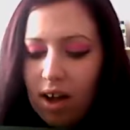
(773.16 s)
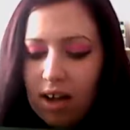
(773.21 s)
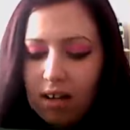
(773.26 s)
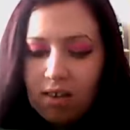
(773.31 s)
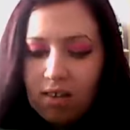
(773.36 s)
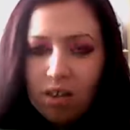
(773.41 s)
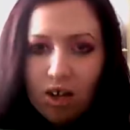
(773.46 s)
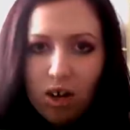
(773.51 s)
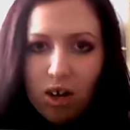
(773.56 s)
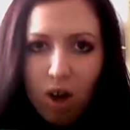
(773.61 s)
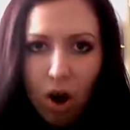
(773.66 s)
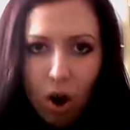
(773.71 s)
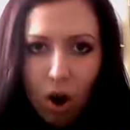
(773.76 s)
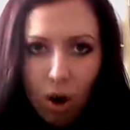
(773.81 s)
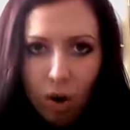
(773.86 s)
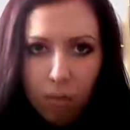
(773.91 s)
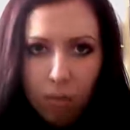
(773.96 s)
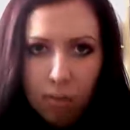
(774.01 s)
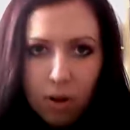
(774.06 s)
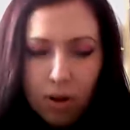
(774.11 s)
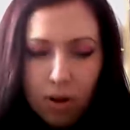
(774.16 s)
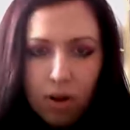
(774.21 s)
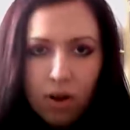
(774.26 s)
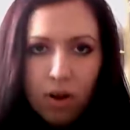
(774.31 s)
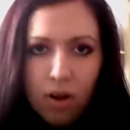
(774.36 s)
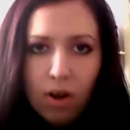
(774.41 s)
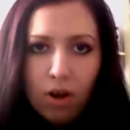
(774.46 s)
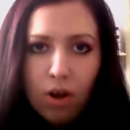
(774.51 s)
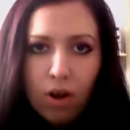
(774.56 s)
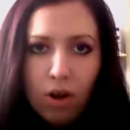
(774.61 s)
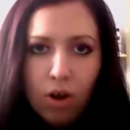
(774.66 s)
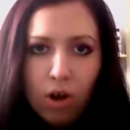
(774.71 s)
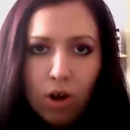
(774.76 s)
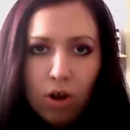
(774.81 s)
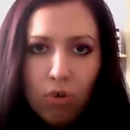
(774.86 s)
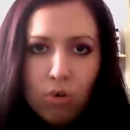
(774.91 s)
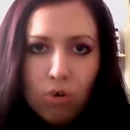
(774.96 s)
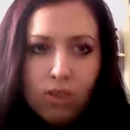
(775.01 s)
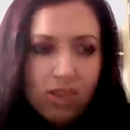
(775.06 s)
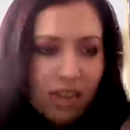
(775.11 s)
it's a cop
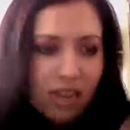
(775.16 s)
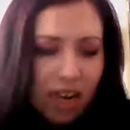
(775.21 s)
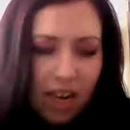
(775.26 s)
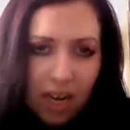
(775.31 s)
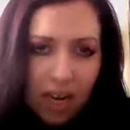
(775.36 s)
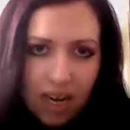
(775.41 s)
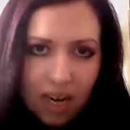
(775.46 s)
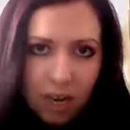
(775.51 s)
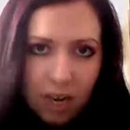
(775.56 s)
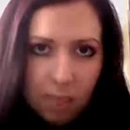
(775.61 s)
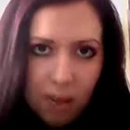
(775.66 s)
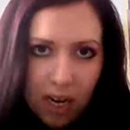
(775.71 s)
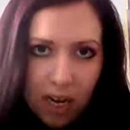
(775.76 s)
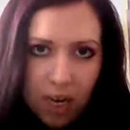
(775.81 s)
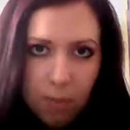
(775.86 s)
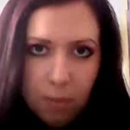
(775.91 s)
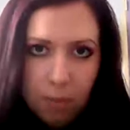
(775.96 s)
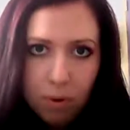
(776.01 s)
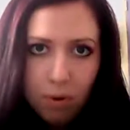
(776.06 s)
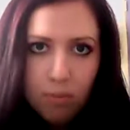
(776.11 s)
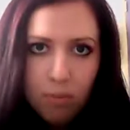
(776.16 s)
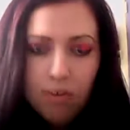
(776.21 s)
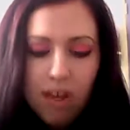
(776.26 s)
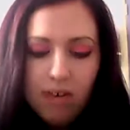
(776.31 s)
who is killing people.